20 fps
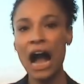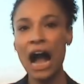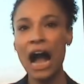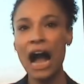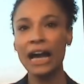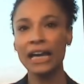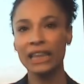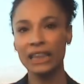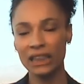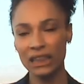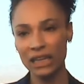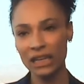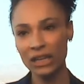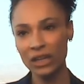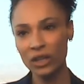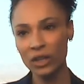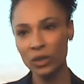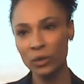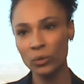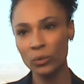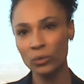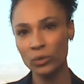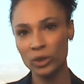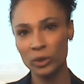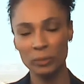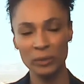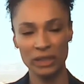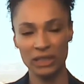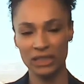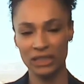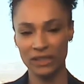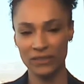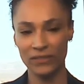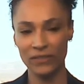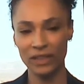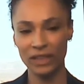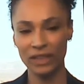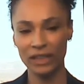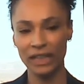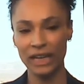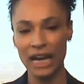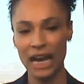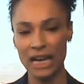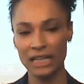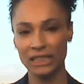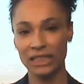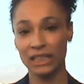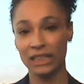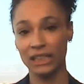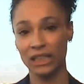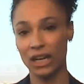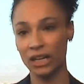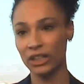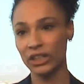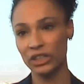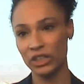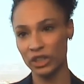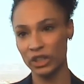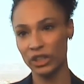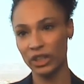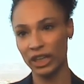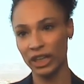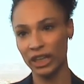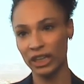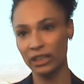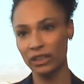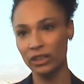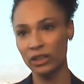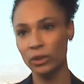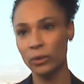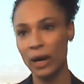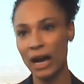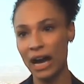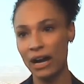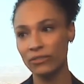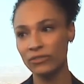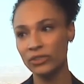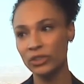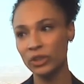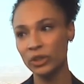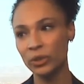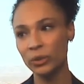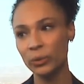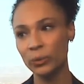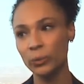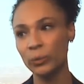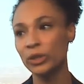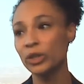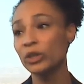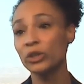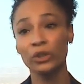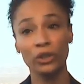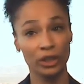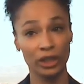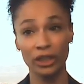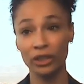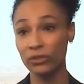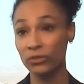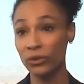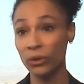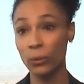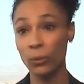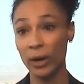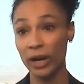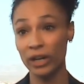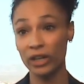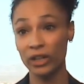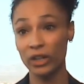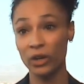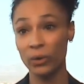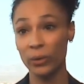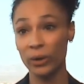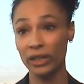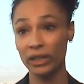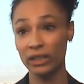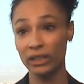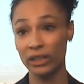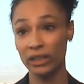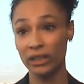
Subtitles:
I think specifically as a young attorney, you have to, when you're looking for where you're going